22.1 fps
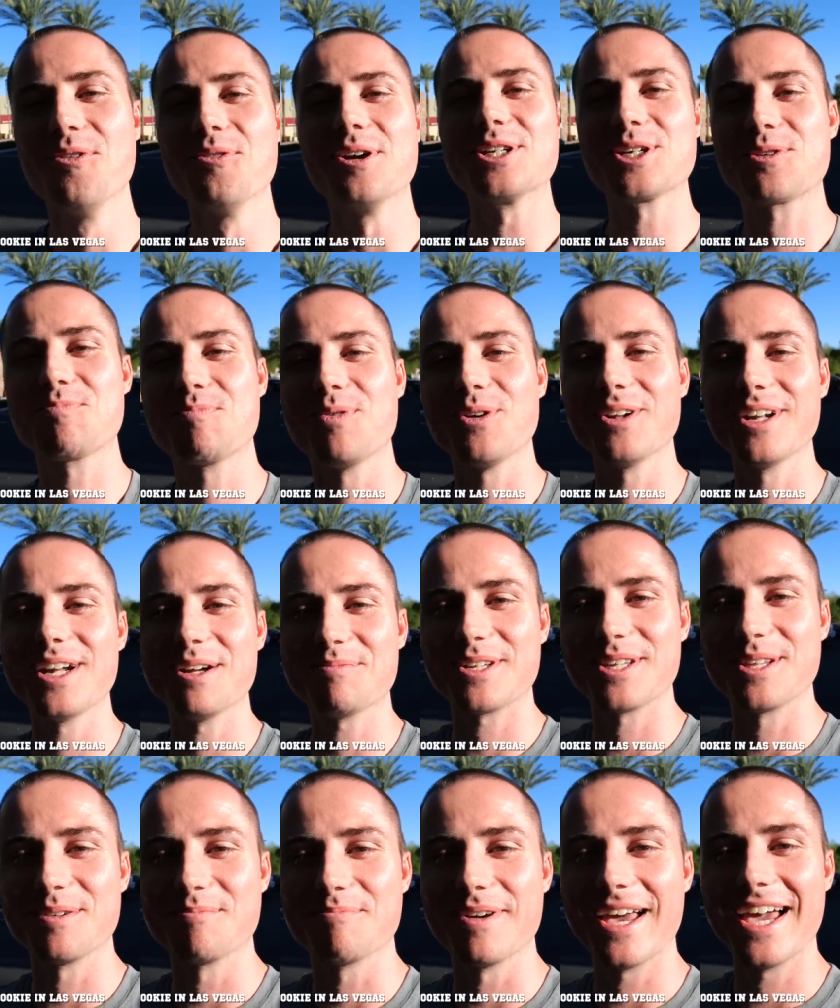We just pulled up to
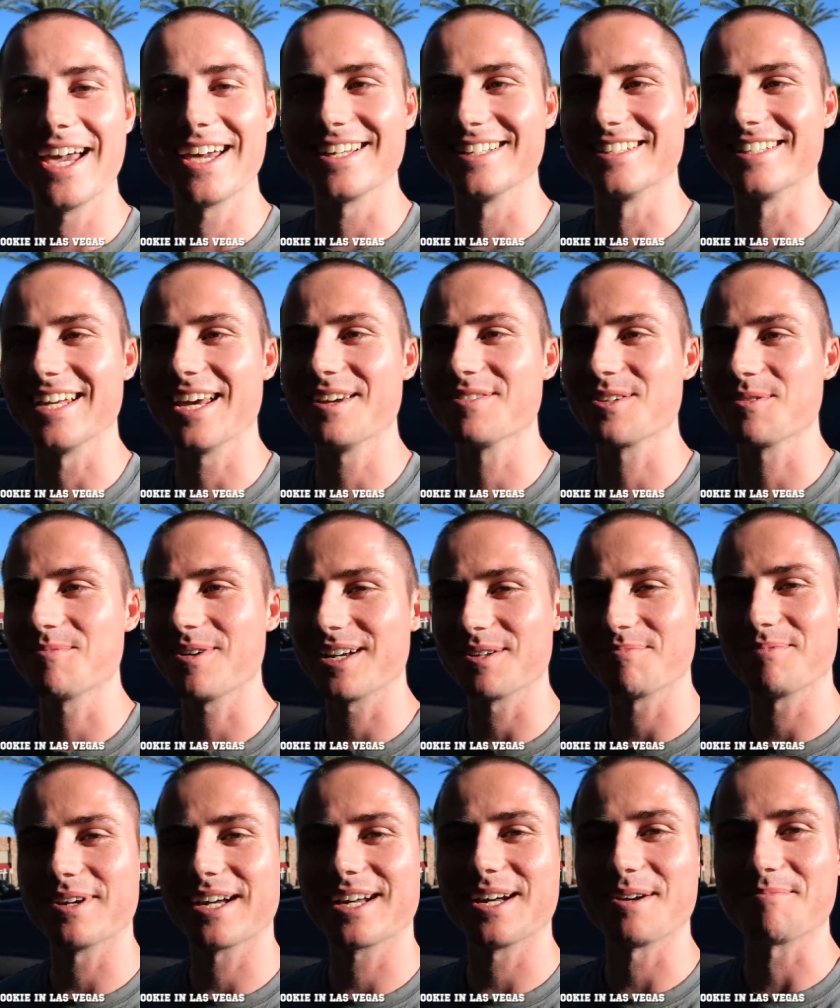the bank and Dave's about to
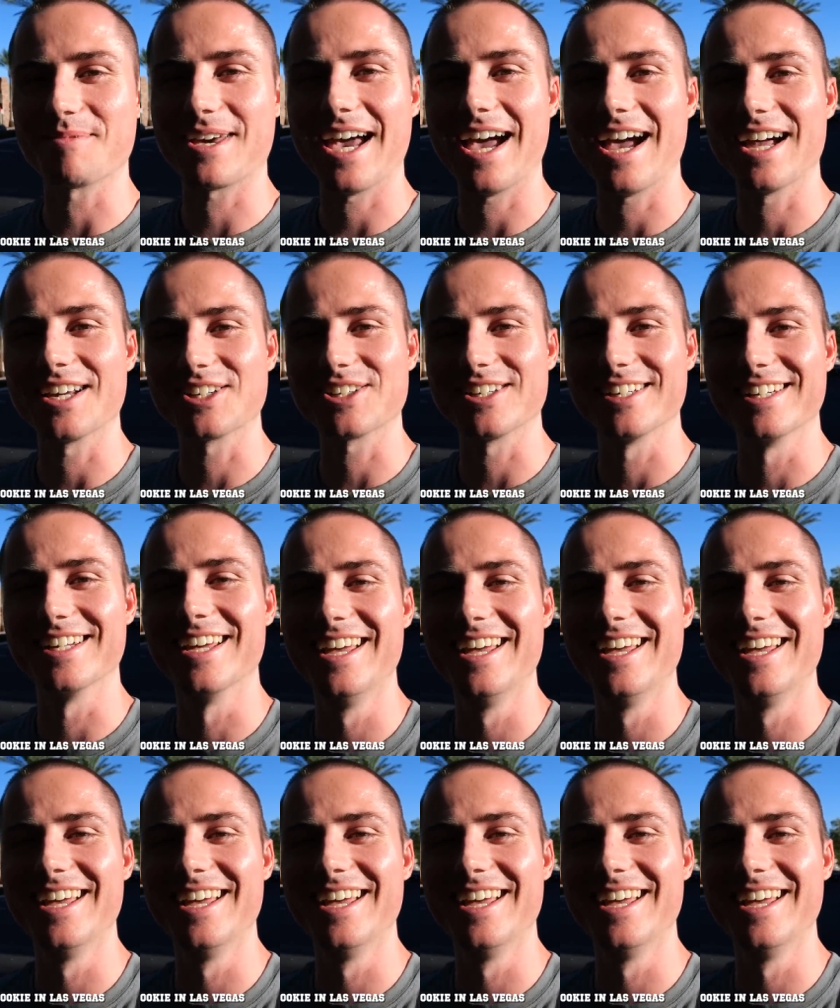pick up cash and